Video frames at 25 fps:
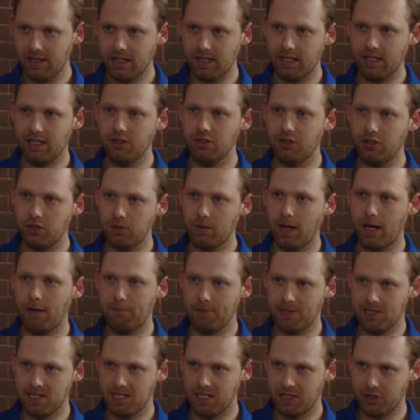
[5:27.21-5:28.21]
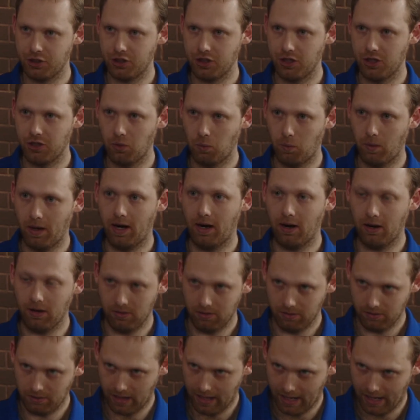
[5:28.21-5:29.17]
into a position where,